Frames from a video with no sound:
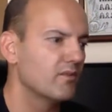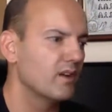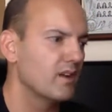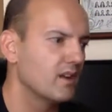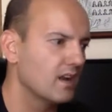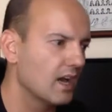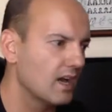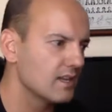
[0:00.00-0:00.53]
very
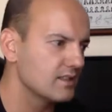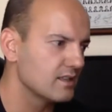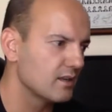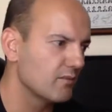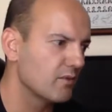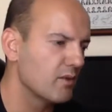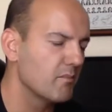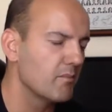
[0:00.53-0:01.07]
nice
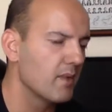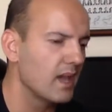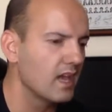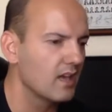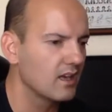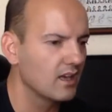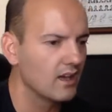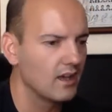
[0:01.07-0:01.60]
if we
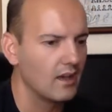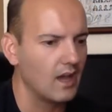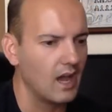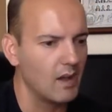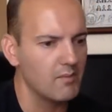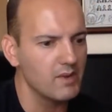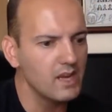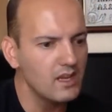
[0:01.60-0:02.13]
make
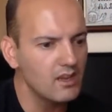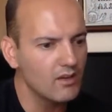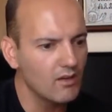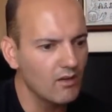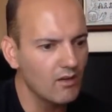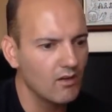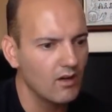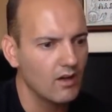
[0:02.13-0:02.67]
a
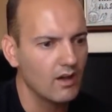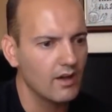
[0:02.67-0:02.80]
video